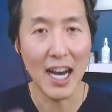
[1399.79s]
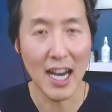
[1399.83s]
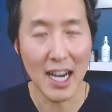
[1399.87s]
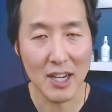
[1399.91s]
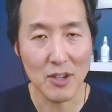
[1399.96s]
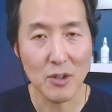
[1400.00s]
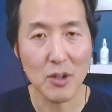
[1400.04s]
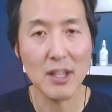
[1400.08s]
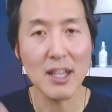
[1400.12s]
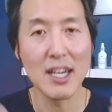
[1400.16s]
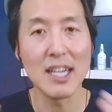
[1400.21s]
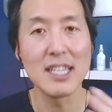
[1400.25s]

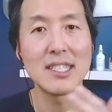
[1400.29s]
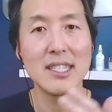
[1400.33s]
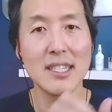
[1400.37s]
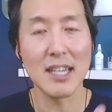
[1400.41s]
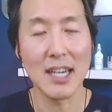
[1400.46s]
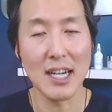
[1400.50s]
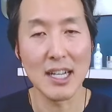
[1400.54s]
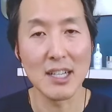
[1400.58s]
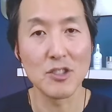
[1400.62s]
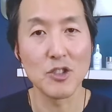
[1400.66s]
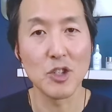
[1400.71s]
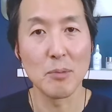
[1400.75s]
hydrolyzed
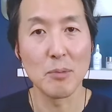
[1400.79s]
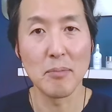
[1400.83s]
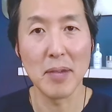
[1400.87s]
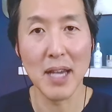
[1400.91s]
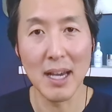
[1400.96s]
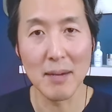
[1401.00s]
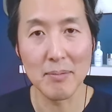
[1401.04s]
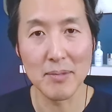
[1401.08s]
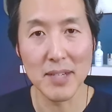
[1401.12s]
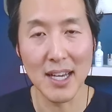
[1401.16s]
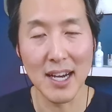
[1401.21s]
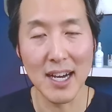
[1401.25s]
collagen
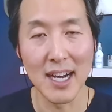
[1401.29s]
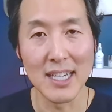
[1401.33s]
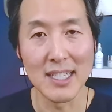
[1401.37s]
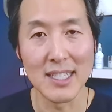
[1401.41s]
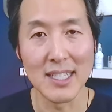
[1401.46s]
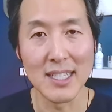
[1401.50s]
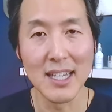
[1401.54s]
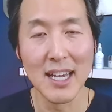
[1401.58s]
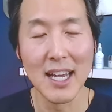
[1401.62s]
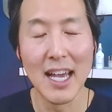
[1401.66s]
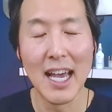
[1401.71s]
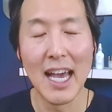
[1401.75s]

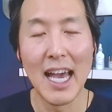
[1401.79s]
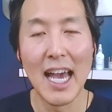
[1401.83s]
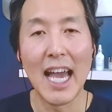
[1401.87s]
peptides,